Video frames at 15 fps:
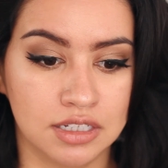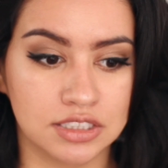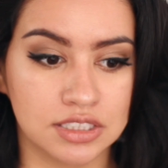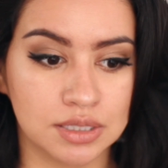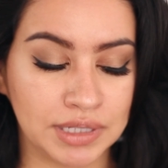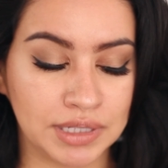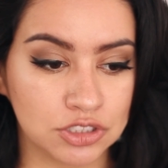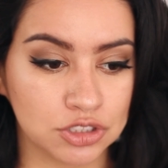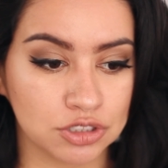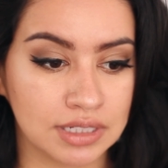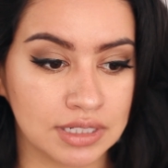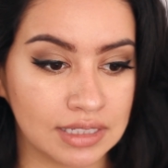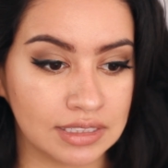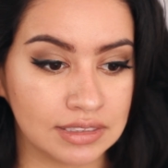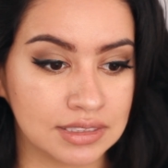to make sure
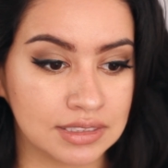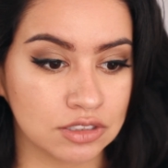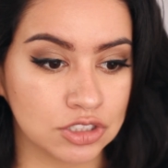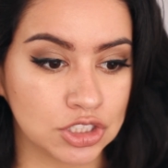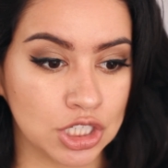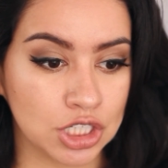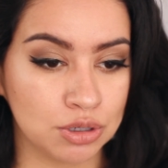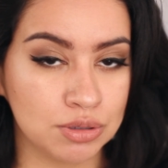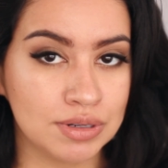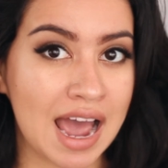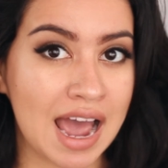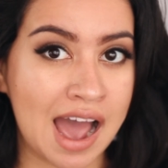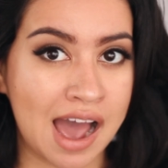that they still showed